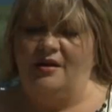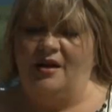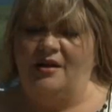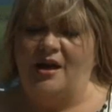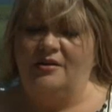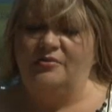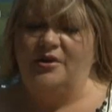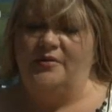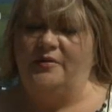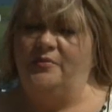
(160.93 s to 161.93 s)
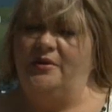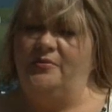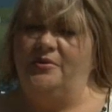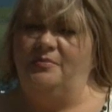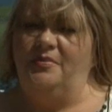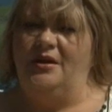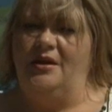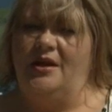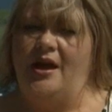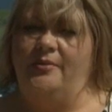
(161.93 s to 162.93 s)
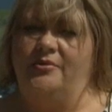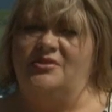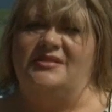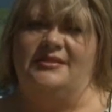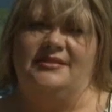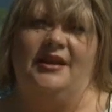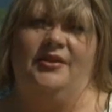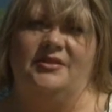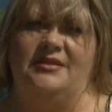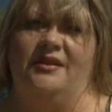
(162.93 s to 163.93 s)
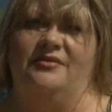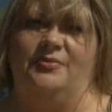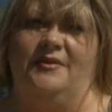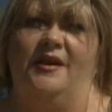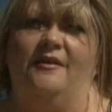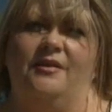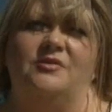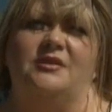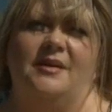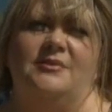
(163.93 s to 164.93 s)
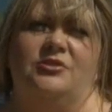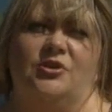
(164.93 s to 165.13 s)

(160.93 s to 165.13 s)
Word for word: I, I don't know that we would be able to sustain ourselves without those types of